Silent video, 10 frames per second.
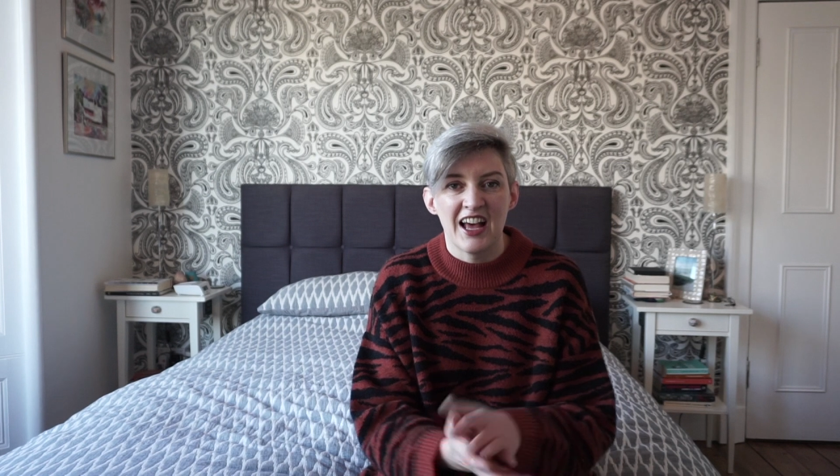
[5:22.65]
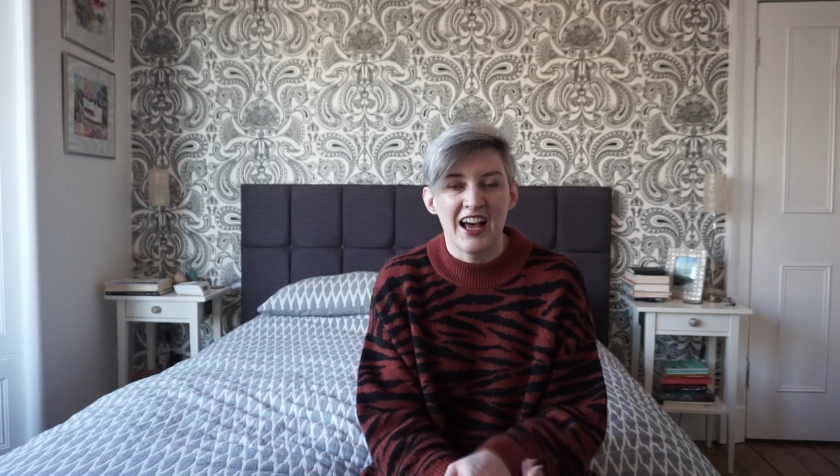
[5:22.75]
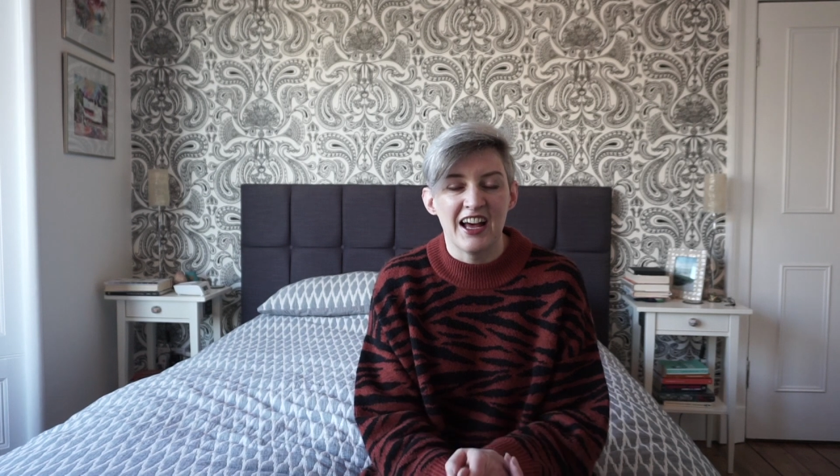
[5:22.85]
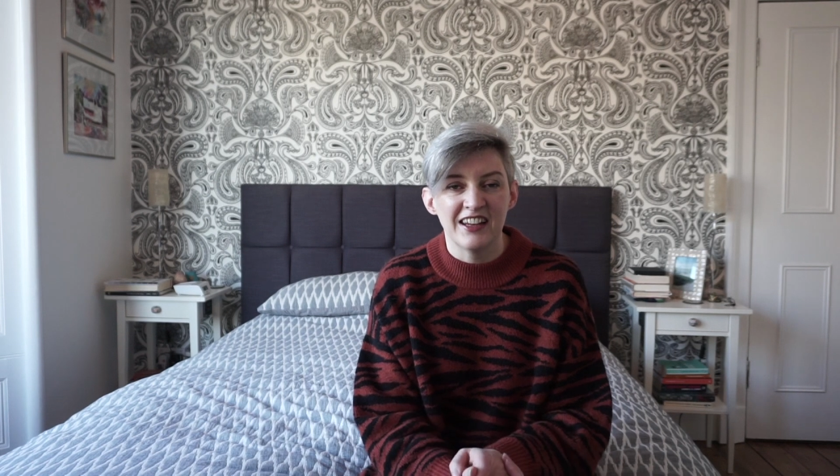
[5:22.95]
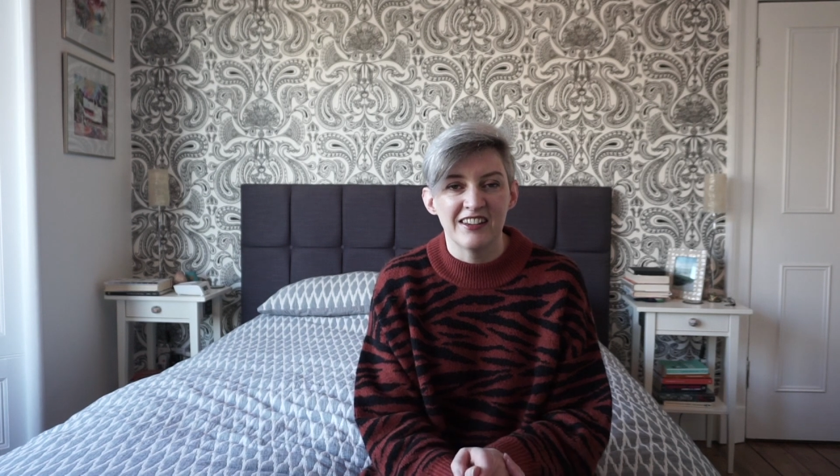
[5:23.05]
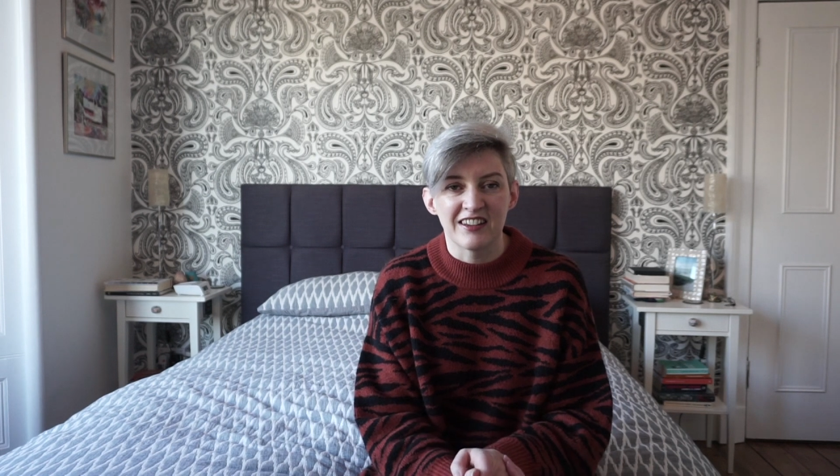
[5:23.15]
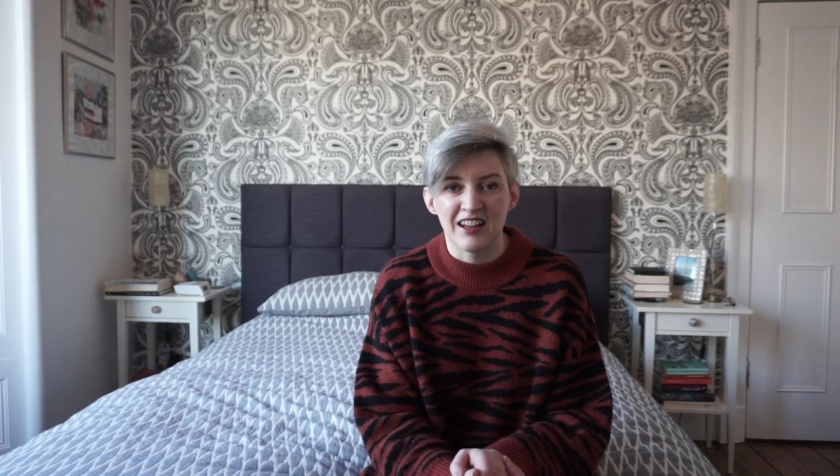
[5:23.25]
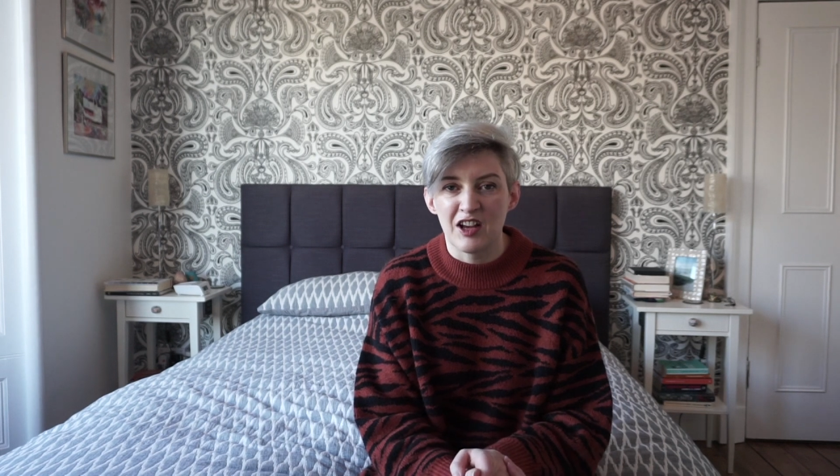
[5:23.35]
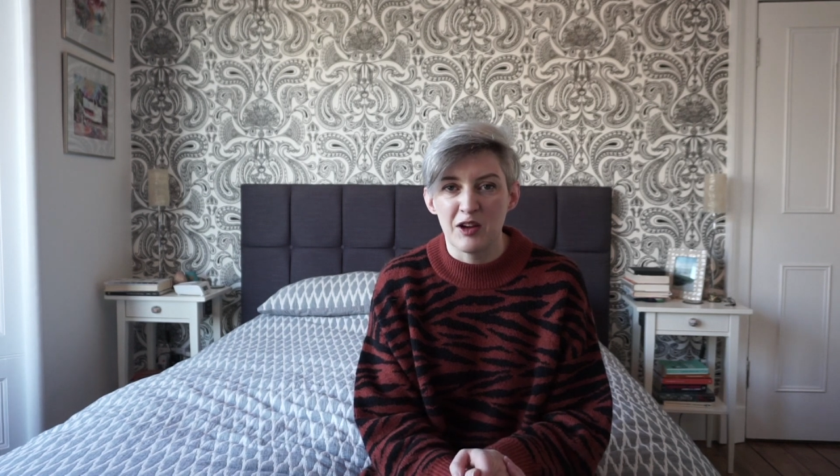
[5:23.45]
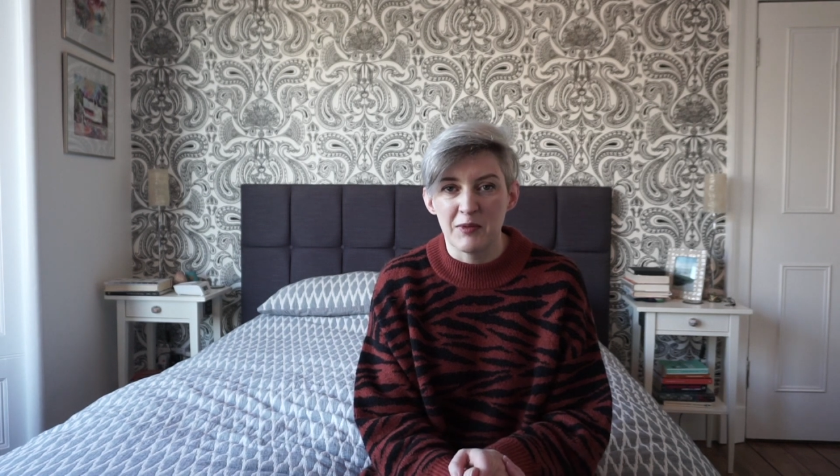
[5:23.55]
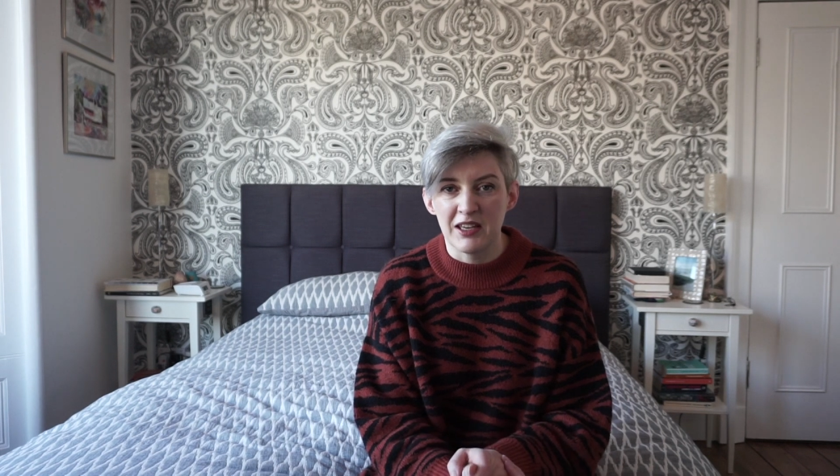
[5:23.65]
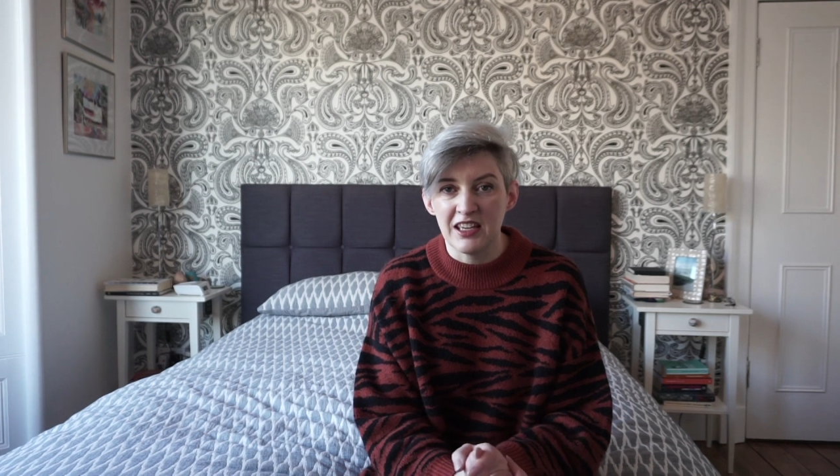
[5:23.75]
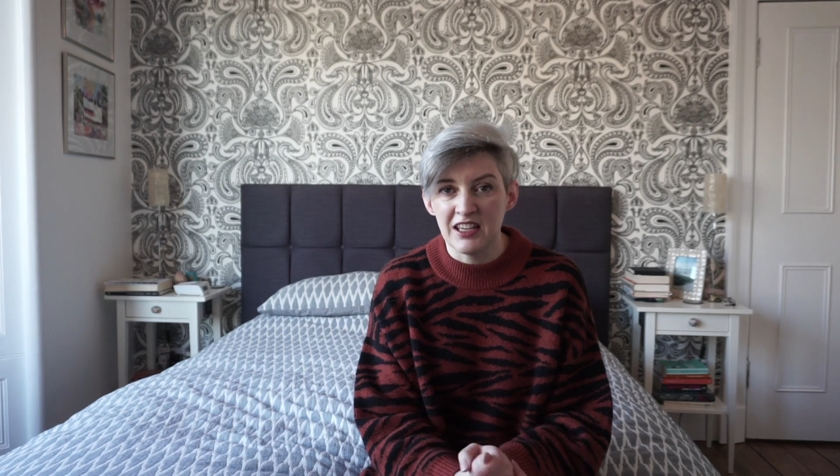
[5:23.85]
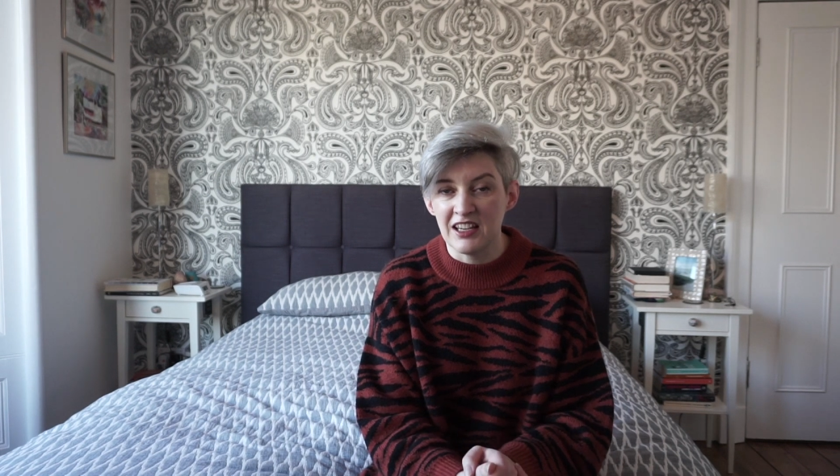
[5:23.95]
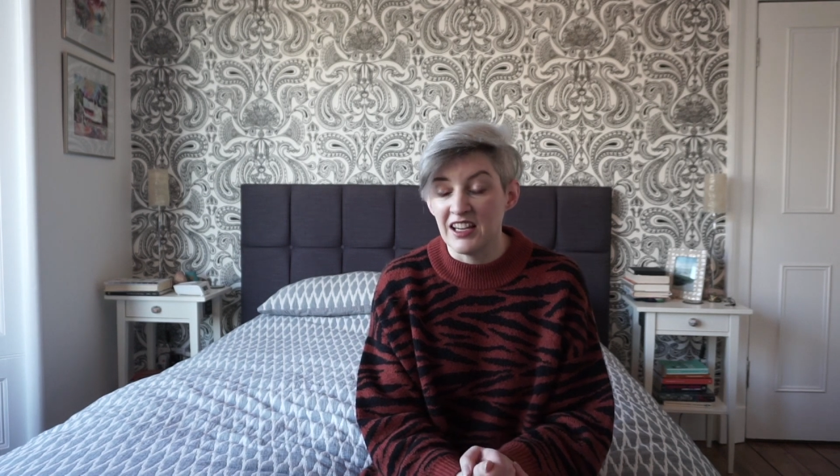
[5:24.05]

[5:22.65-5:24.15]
and he